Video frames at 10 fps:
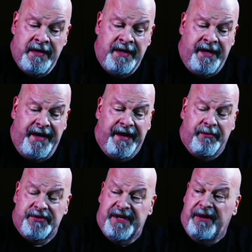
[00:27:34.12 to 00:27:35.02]
And I was
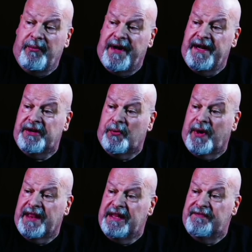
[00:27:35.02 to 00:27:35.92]
getting ready to write
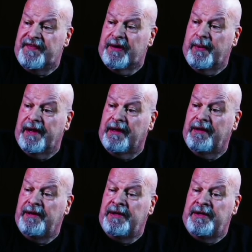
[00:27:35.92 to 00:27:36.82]
the farewell
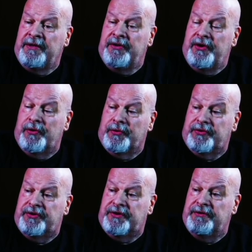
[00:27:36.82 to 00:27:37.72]
note
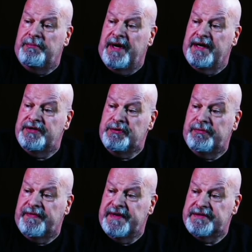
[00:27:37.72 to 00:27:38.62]
to my
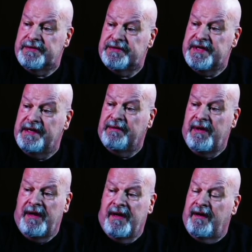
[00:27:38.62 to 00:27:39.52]
supervisor saying,
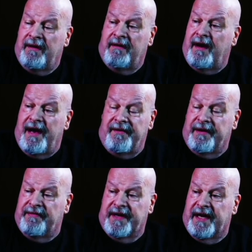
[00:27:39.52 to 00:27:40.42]
I don't have the
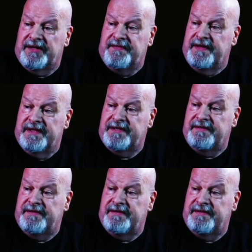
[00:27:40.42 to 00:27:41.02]
guts for this.